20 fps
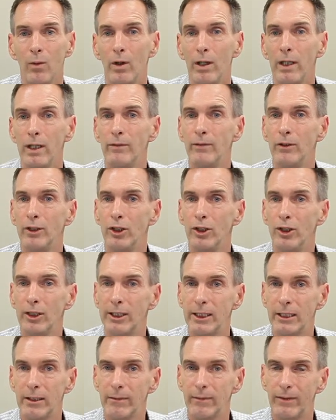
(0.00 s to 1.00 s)
If you're
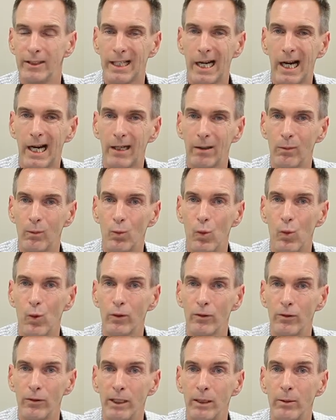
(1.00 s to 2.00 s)
using it for garden
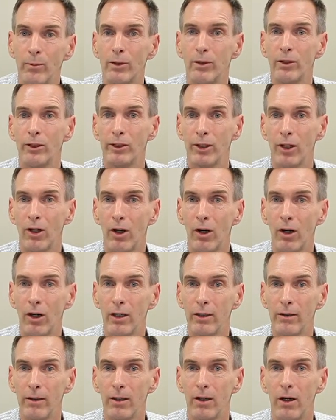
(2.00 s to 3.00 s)
watering, which is a
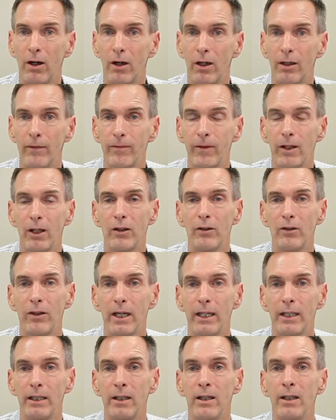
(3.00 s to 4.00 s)
higher flow
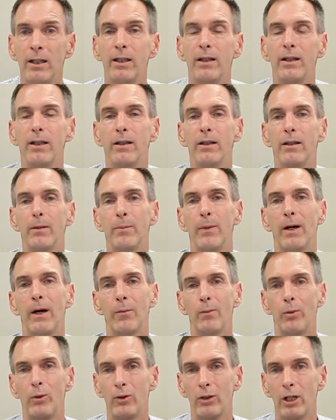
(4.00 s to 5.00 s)
rate, the
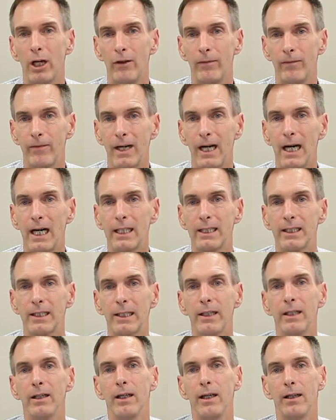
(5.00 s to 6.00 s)
pump will go
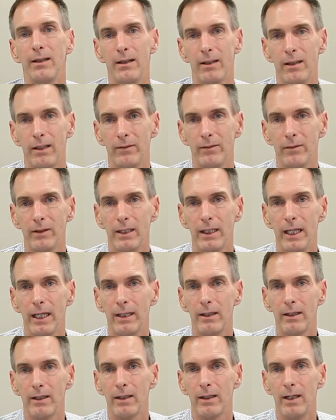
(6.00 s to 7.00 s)
faster and deliver
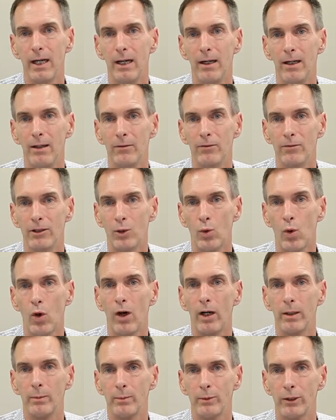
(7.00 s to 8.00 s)
that
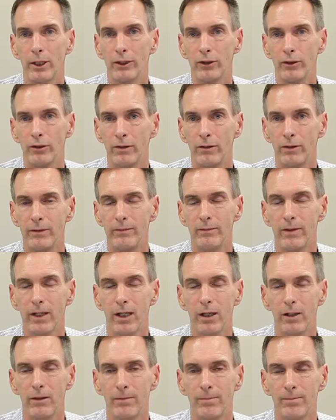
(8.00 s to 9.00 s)
required pressure and flow.